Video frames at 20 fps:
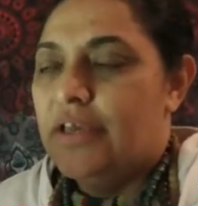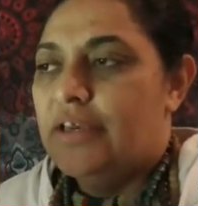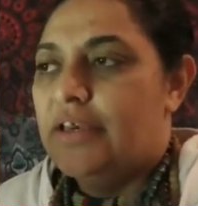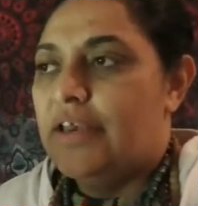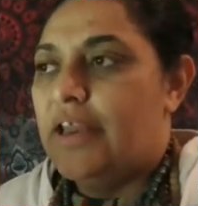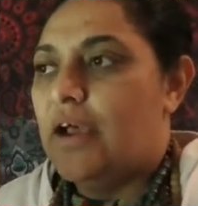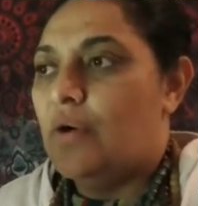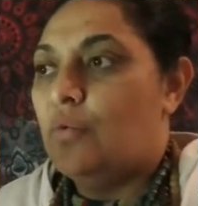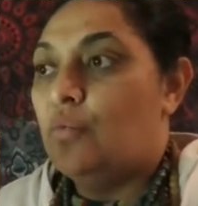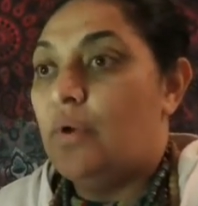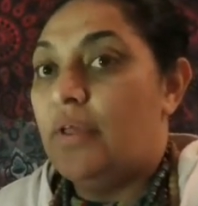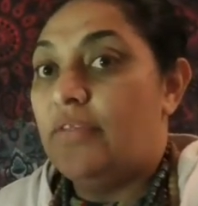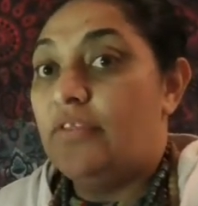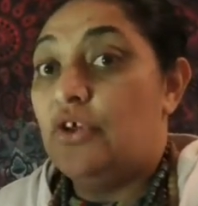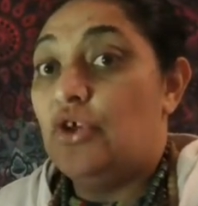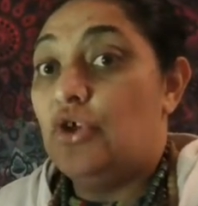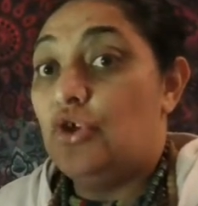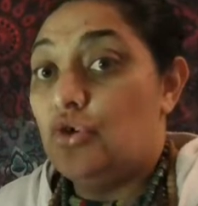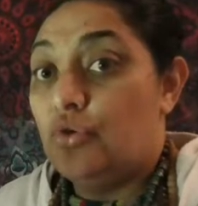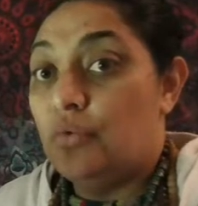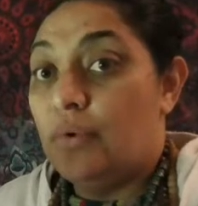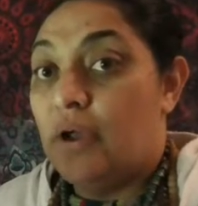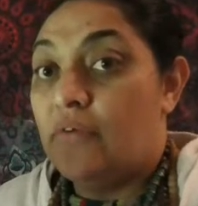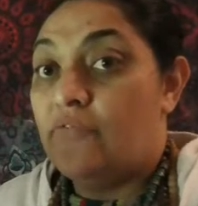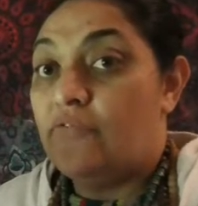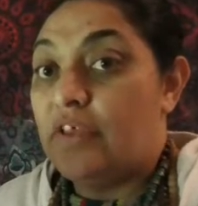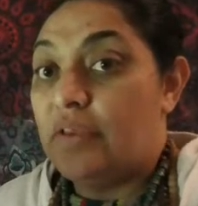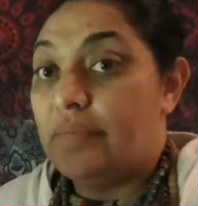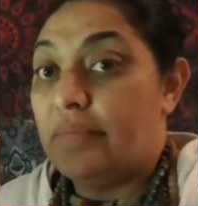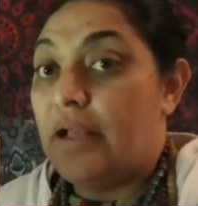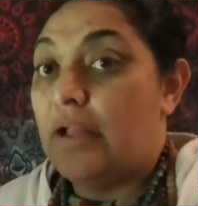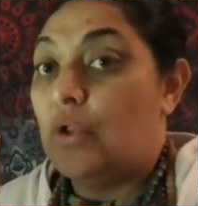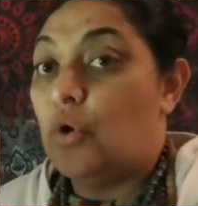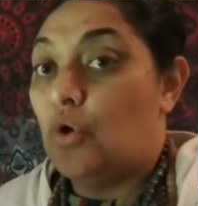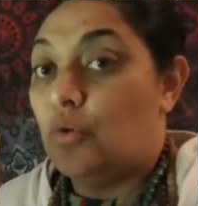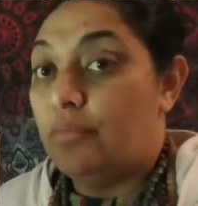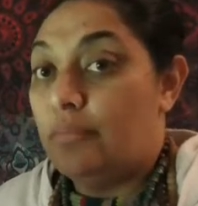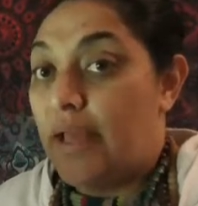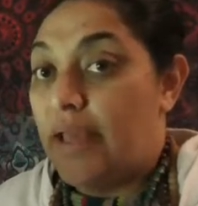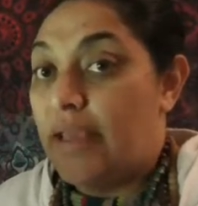Now, whether you are female
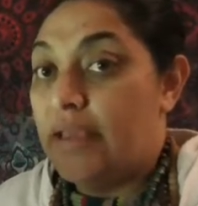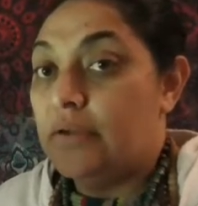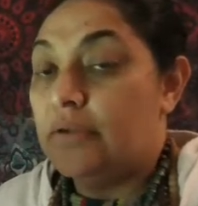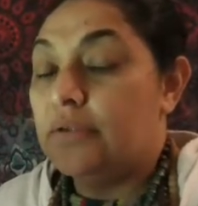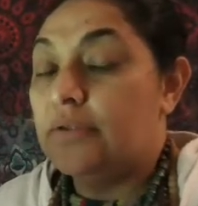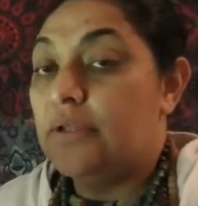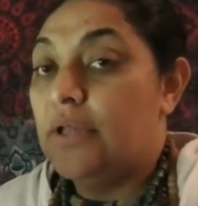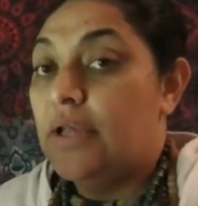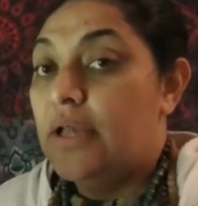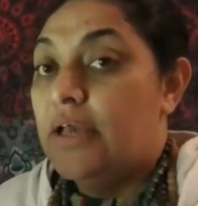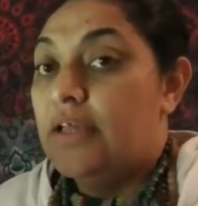or male,